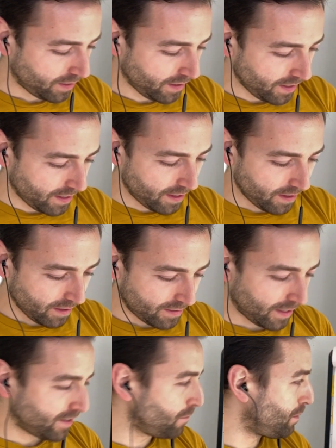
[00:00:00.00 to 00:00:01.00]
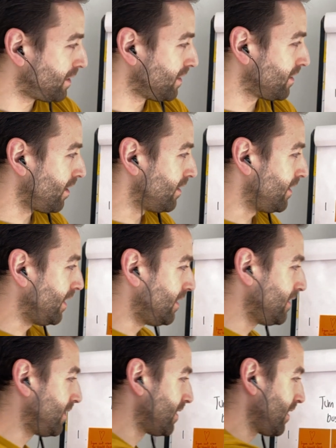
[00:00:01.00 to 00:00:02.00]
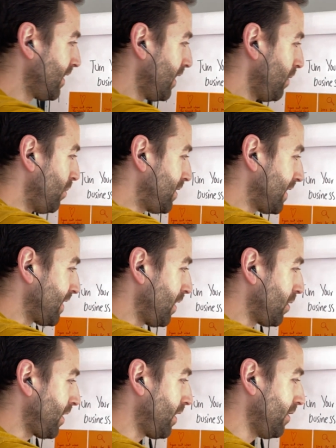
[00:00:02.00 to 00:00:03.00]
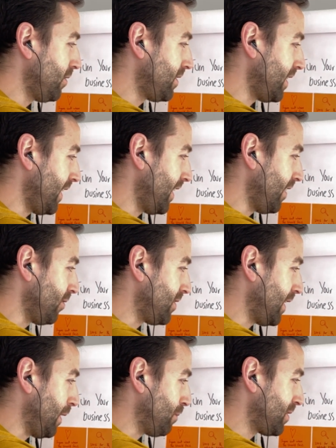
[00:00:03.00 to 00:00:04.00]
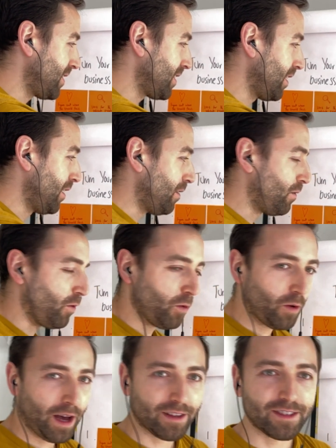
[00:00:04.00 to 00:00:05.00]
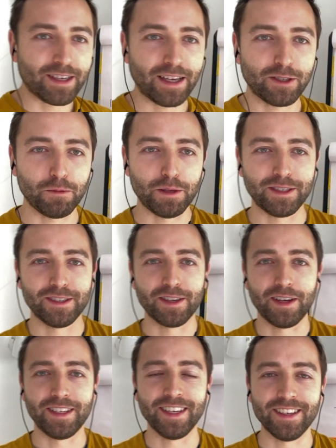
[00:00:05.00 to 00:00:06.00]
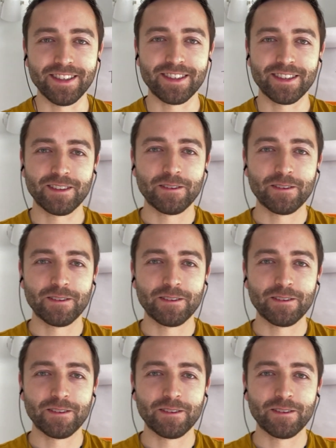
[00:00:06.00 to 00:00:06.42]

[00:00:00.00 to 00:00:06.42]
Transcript: the year, Testing Business Ideas, which has a lot of clues here, or tips for how to test your business ideas.